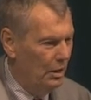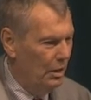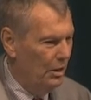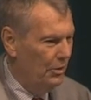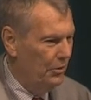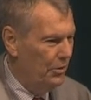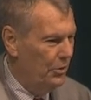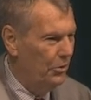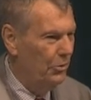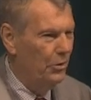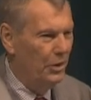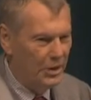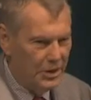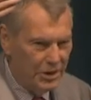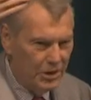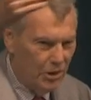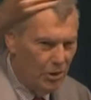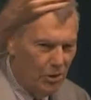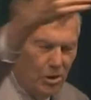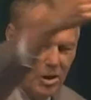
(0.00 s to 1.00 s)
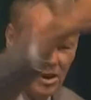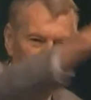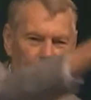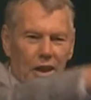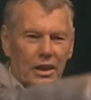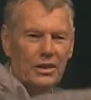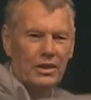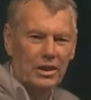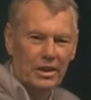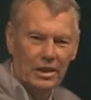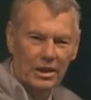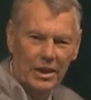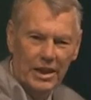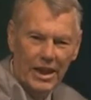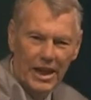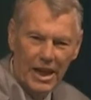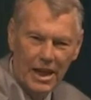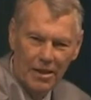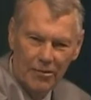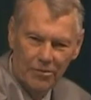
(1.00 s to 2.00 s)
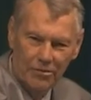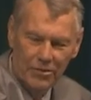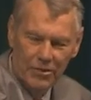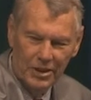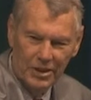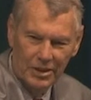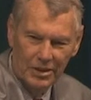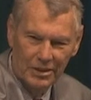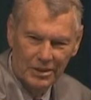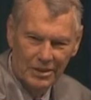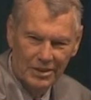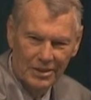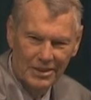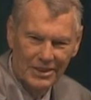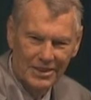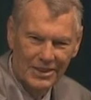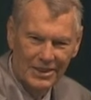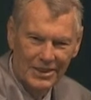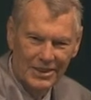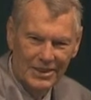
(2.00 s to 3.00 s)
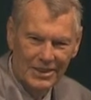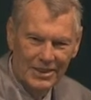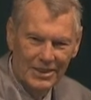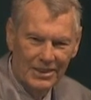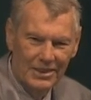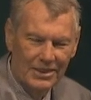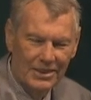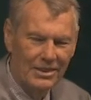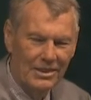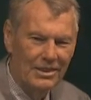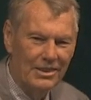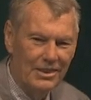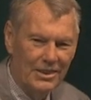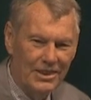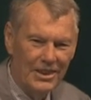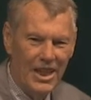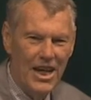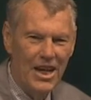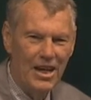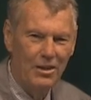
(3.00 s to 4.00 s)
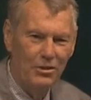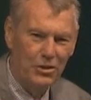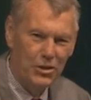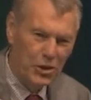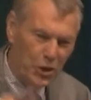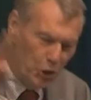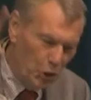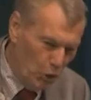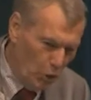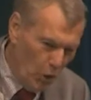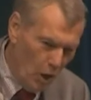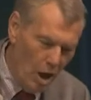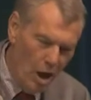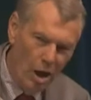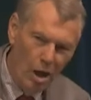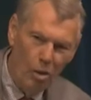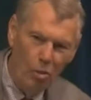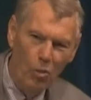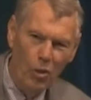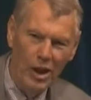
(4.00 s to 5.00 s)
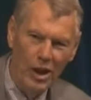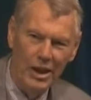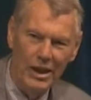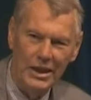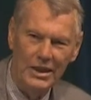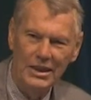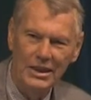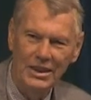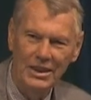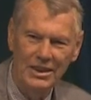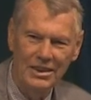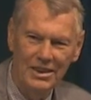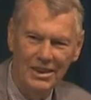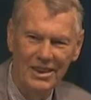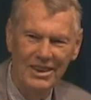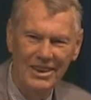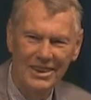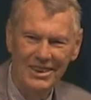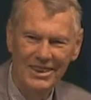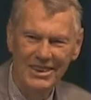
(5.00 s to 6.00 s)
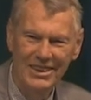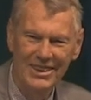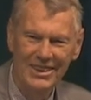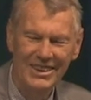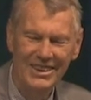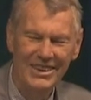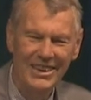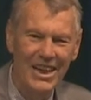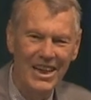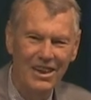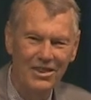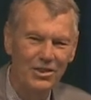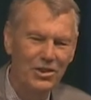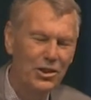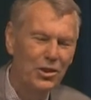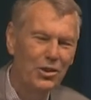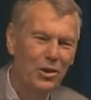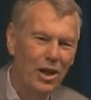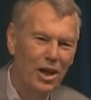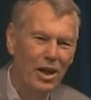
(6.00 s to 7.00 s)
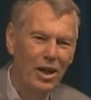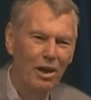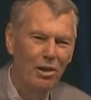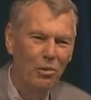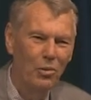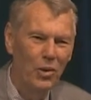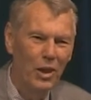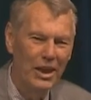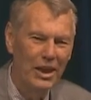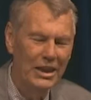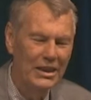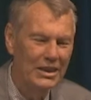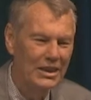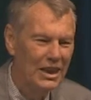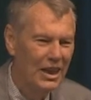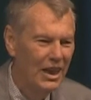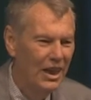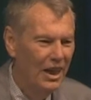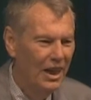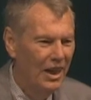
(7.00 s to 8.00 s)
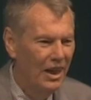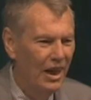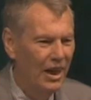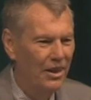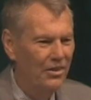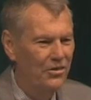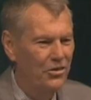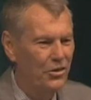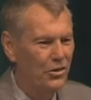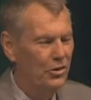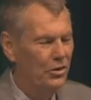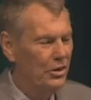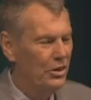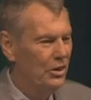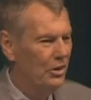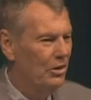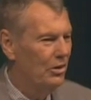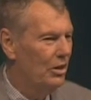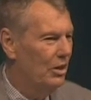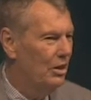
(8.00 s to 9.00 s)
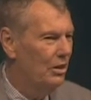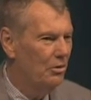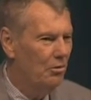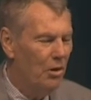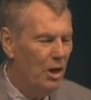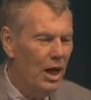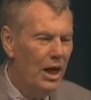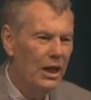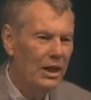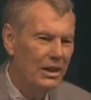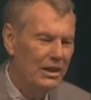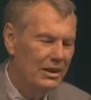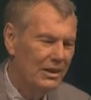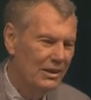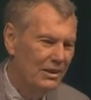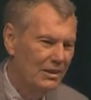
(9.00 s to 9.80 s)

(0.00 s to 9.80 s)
through a door on the left, down two hallways, down two hallways, and through a door on the right.